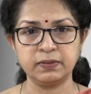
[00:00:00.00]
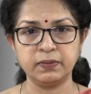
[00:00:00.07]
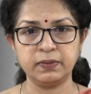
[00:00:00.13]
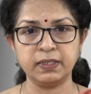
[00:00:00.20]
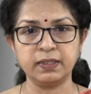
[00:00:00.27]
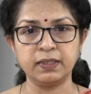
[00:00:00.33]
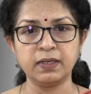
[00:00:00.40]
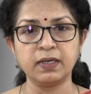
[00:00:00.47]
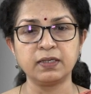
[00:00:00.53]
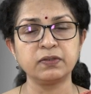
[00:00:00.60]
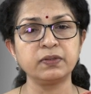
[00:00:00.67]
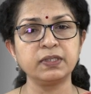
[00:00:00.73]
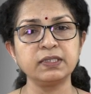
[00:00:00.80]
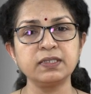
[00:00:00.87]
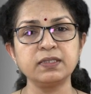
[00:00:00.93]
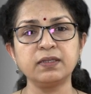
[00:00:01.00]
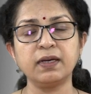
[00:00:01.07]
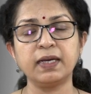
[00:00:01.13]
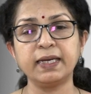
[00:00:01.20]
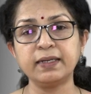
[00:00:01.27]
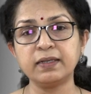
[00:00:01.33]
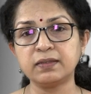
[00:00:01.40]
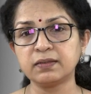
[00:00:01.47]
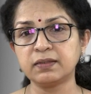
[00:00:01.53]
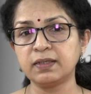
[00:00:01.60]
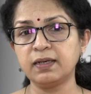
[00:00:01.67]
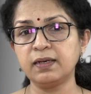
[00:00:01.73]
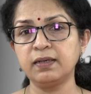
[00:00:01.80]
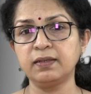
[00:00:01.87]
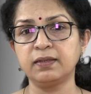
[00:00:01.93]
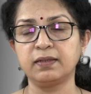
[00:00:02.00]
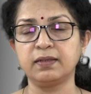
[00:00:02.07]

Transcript: Okay, so this is the internal